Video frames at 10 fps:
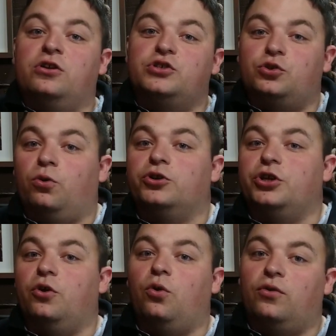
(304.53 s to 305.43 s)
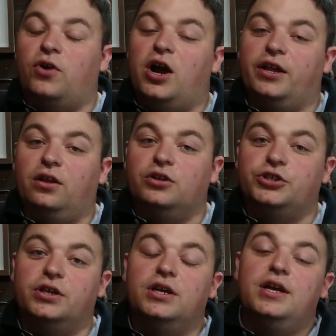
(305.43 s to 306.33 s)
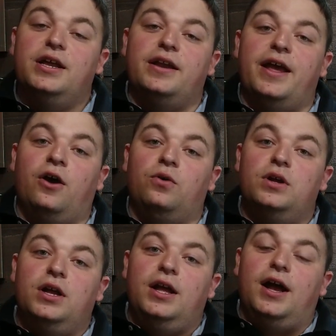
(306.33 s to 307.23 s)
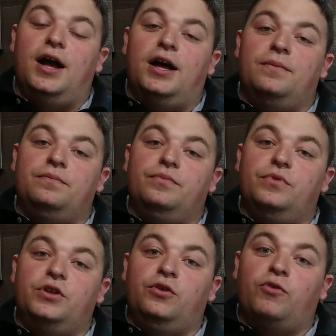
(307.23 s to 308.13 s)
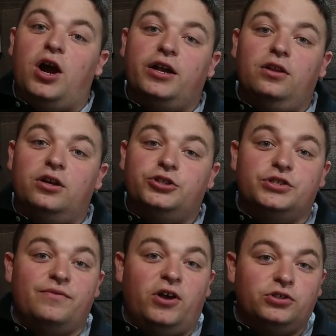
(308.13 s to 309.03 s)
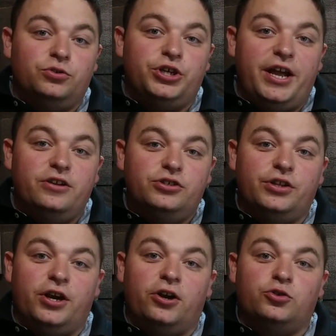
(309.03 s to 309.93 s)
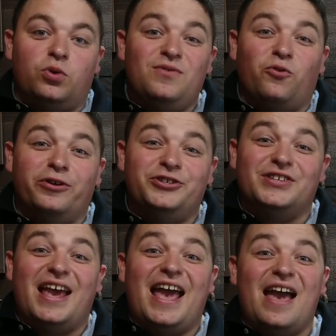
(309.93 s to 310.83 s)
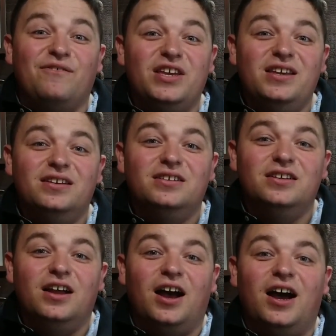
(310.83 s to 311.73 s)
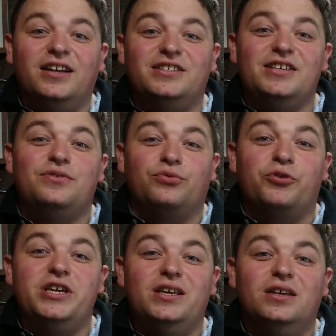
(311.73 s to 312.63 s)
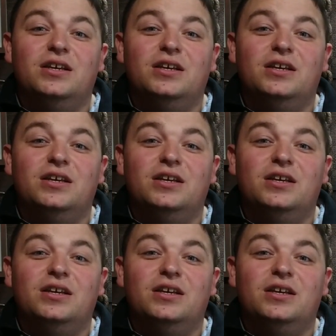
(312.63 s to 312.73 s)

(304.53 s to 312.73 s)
Scorcha or rocket launcher. Now, the rocket launches have also changed. They're 24 inches heavy D3,